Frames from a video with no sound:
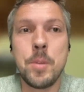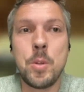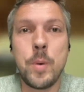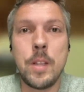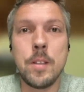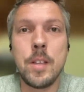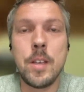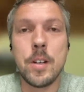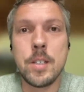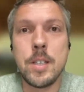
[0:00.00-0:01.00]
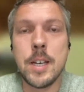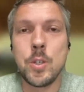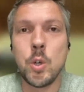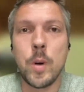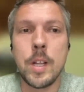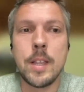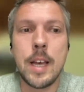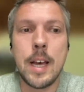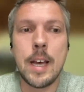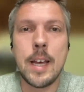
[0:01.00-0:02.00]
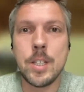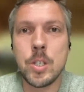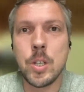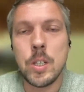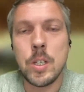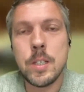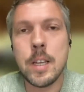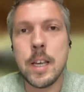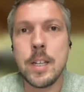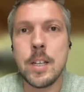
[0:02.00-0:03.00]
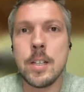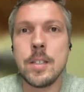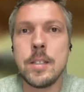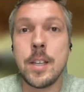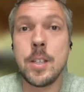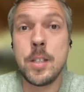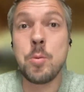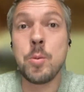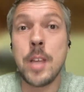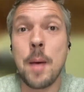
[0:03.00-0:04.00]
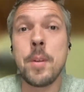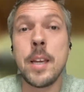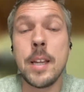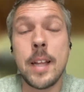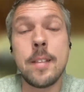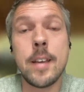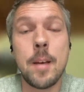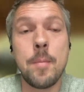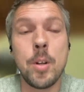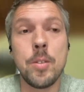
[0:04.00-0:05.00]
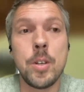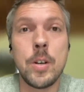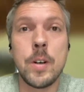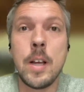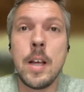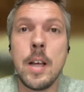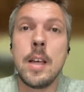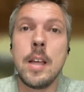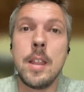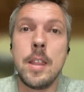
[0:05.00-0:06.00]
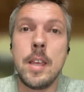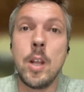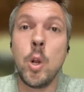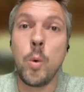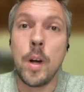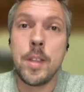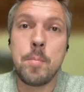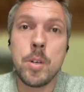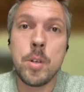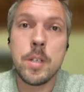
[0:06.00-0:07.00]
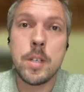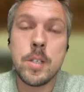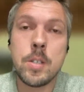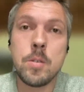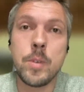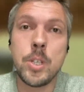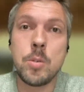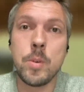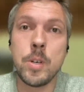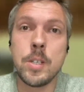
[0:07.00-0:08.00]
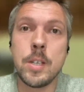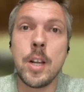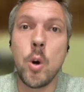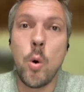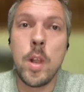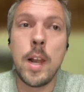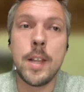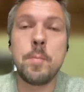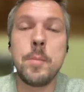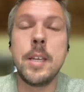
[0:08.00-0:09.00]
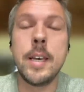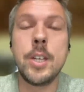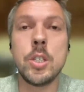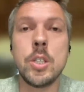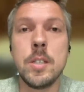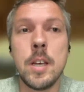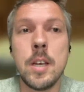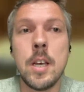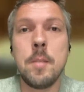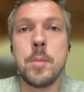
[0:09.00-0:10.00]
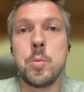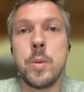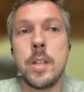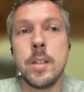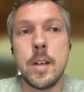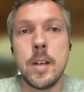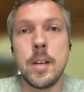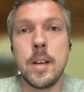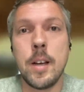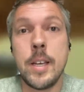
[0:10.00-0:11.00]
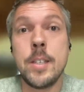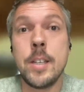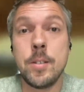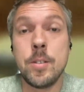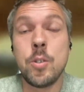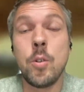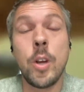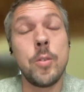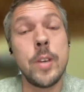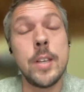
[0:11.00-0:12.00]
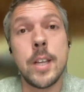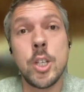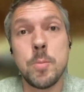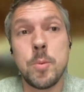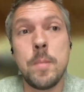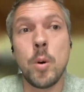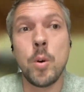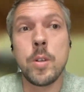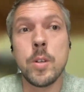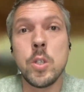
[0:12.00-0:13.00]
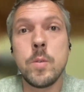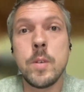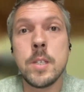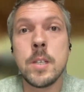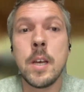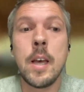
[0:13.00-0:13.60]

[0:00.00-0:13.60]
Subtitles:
between the DRC and Rwanda have stalled, and that this was happening at that time under the Luanda process, which was an Angola-led mediation between looking to ease tension between both countries.